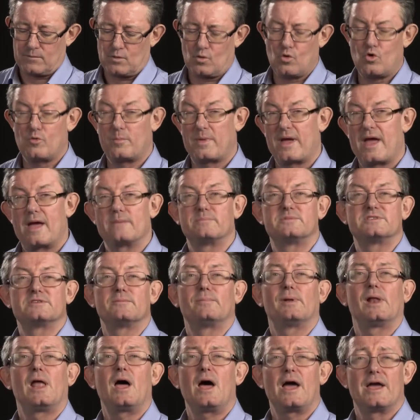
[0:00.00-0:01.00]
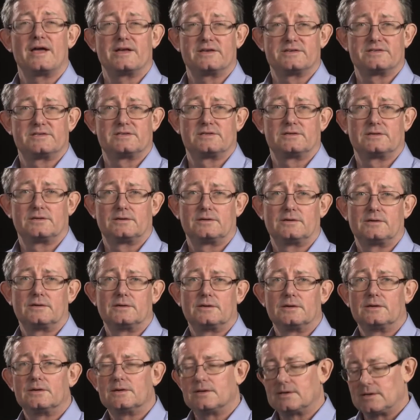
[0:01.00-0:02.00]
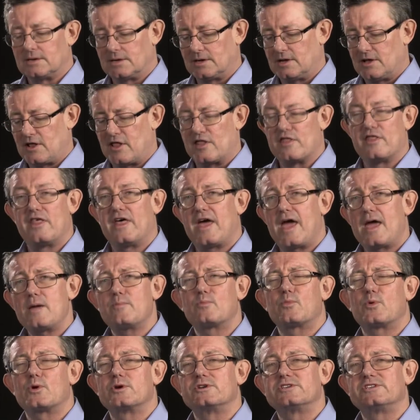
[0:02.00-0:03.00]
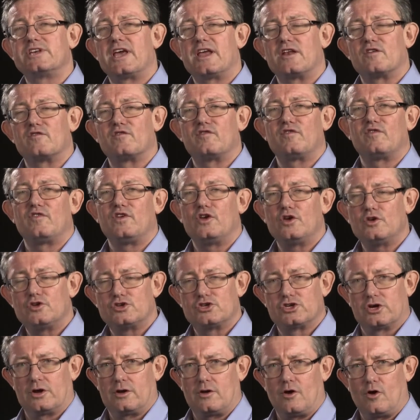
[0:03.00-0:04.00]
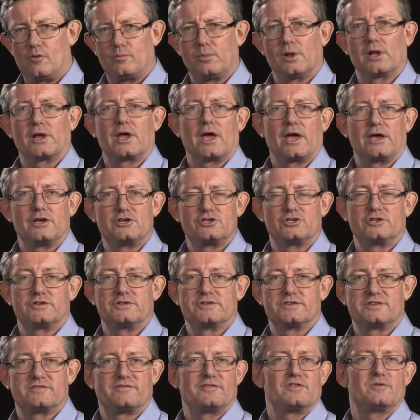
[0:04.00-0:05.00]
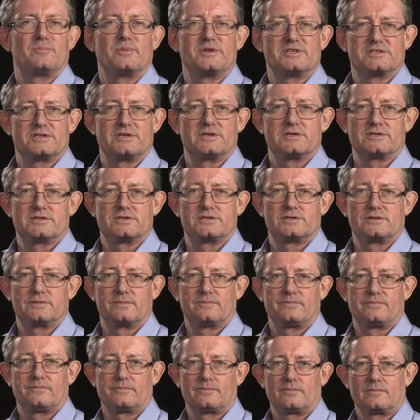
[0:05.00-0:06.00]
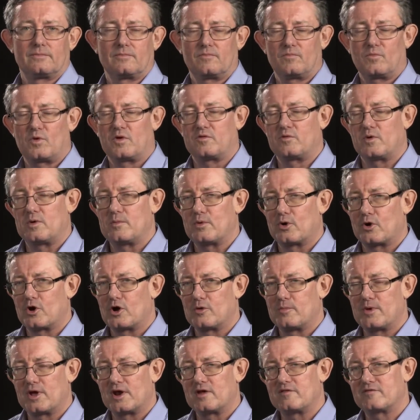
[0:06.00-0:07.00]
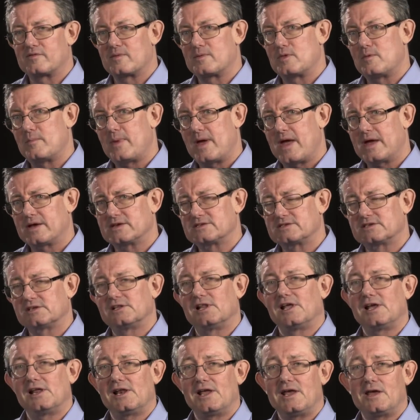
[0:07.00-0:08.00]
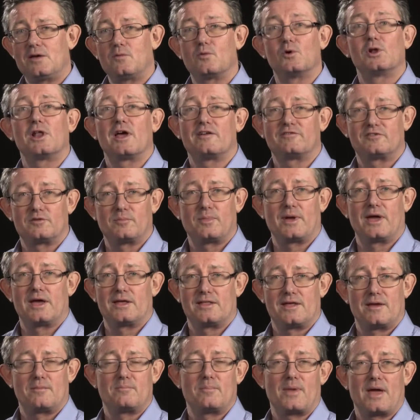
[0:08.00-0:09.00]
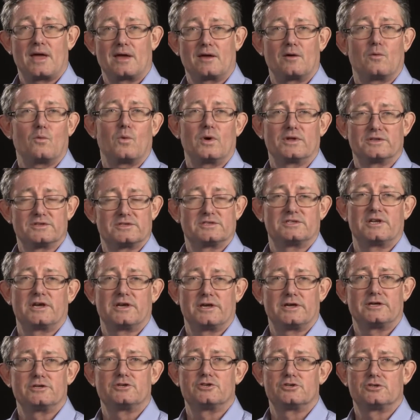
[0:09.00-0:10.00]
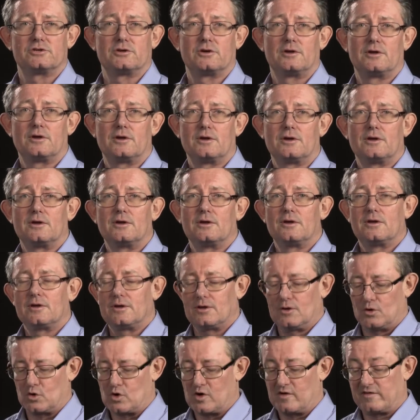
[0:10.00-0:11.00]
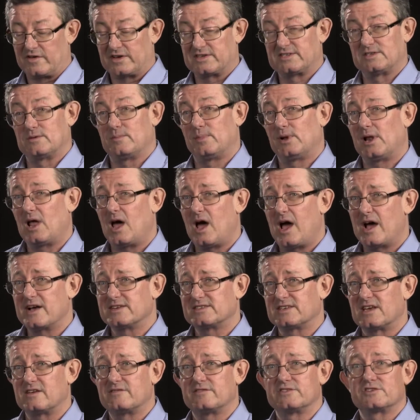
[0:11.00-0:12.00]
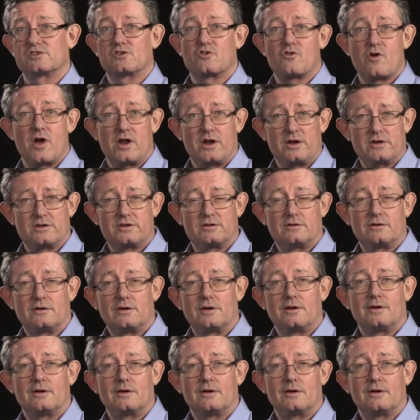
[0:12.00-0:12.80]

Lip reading: or perhaps suppliers. They present future obligations for the business. If we borrow money from the banks, clearly we'll have to pay that bank at one stage. Or if our suppliers give us credit,